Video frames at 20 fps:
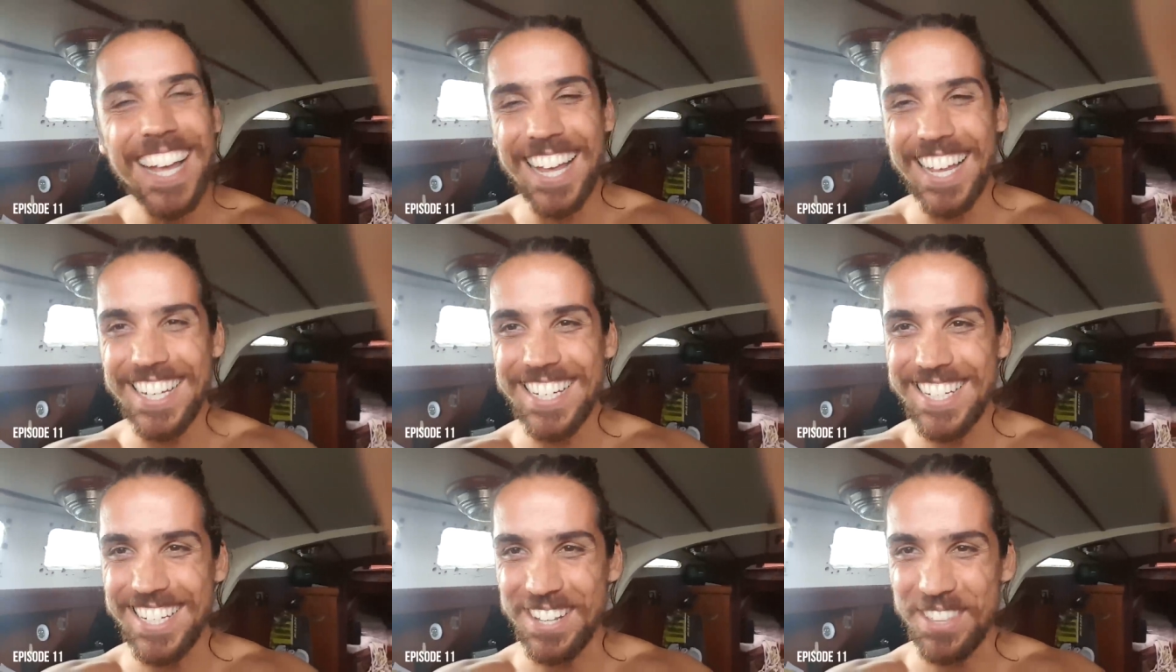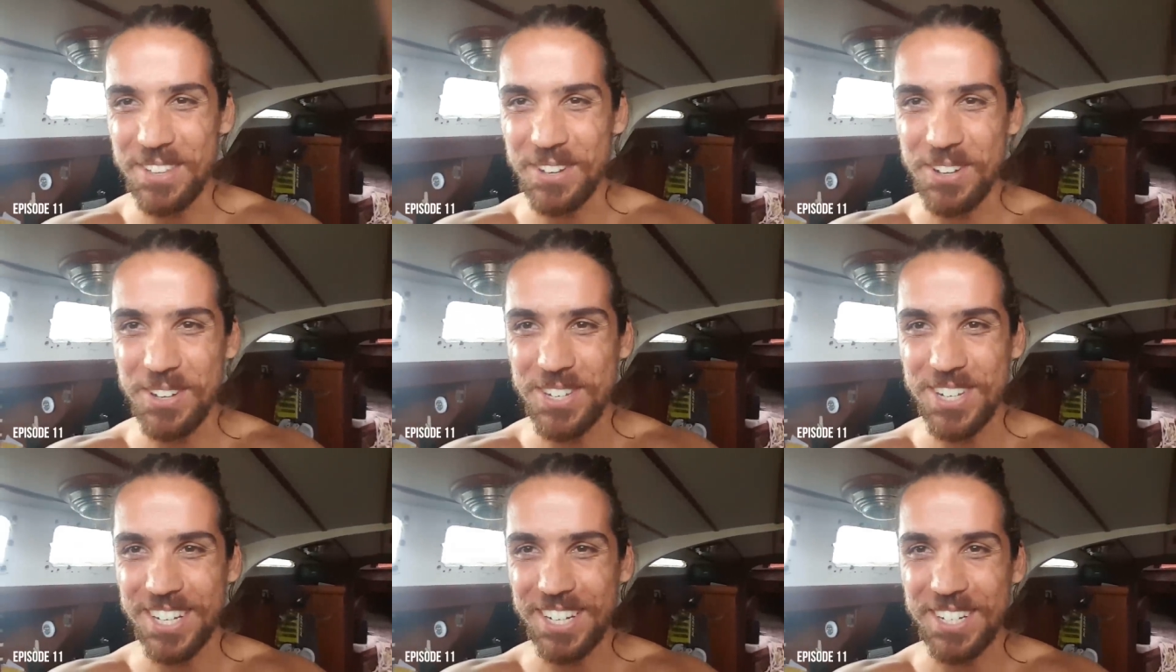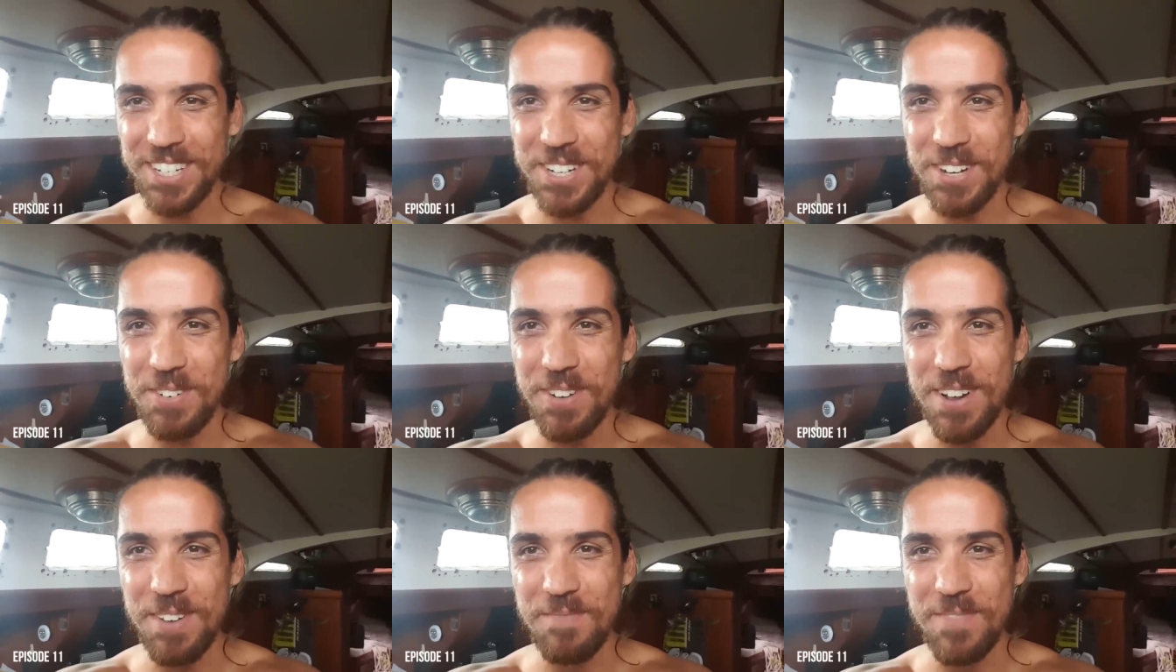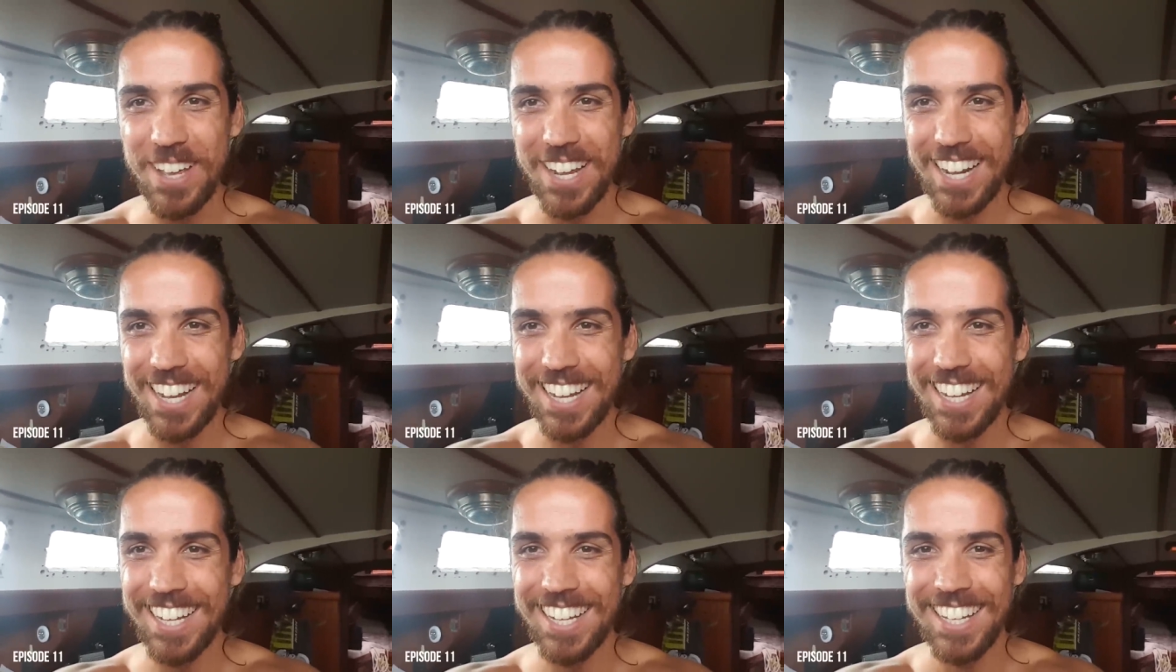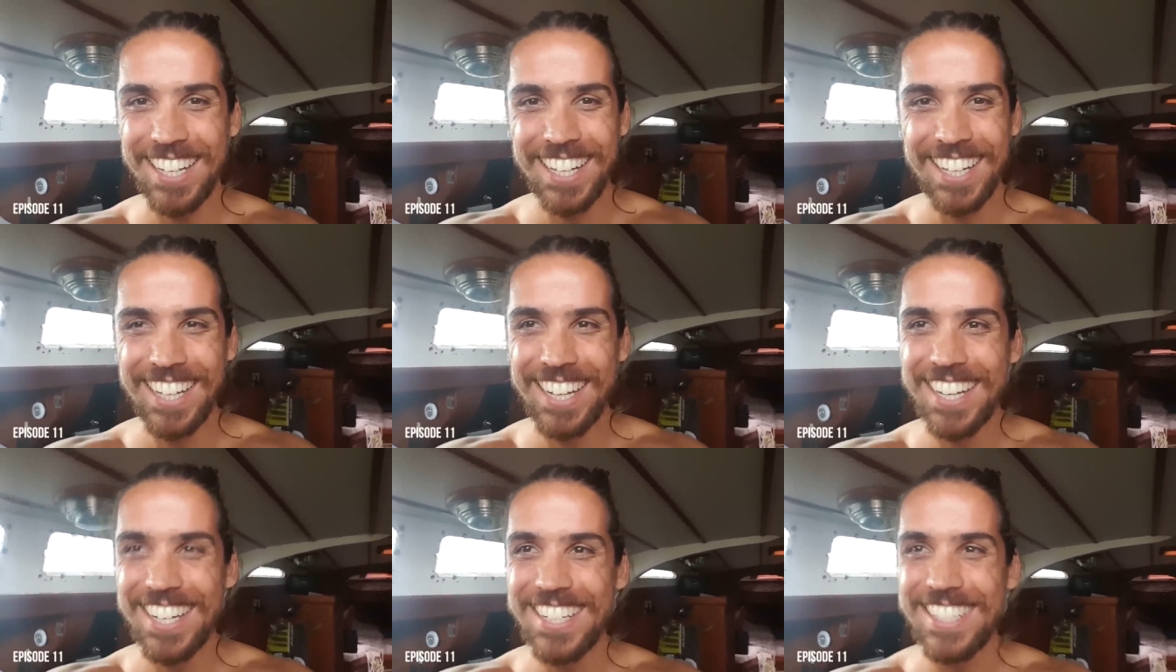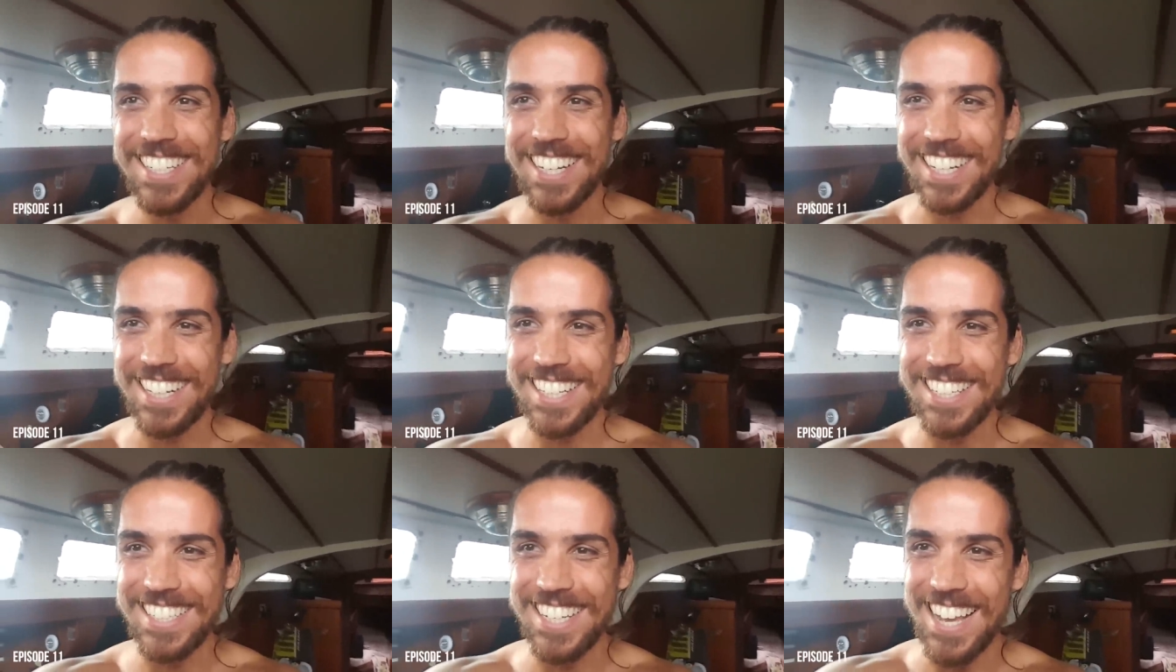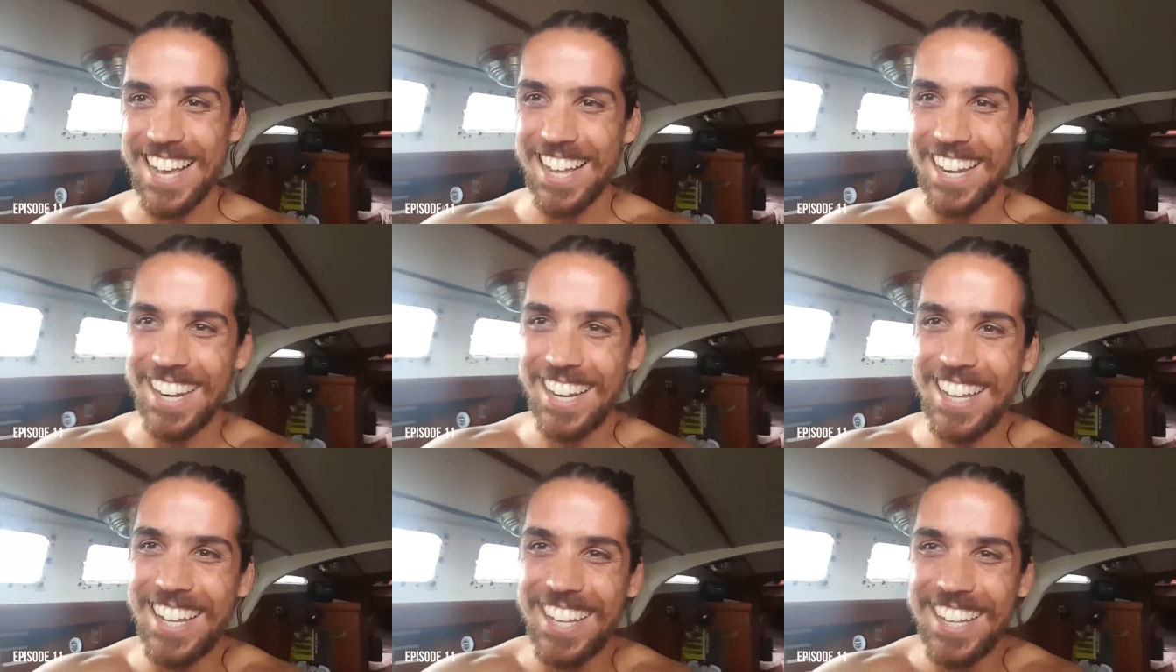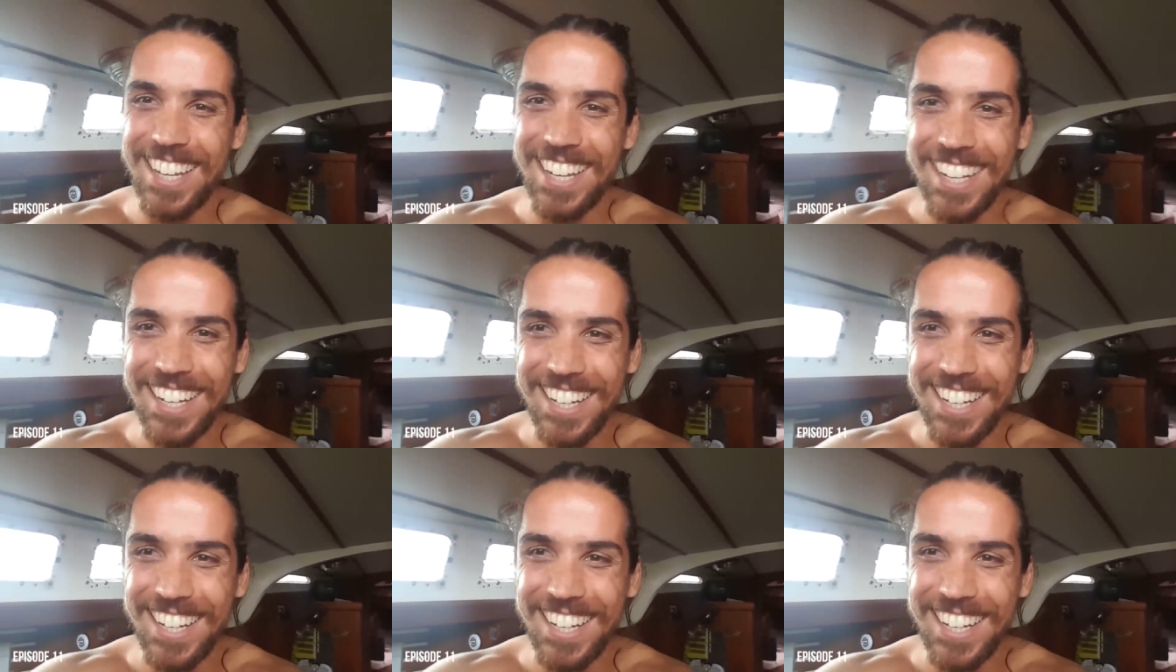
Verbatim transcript: and she thought she could do one better. Check this out.